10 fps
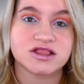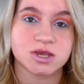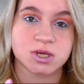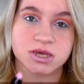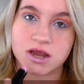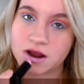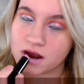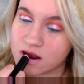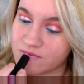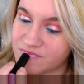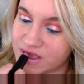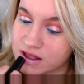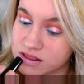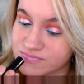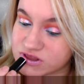It's a sheer
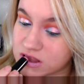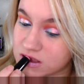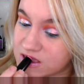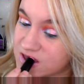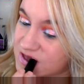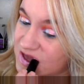pink lipstick.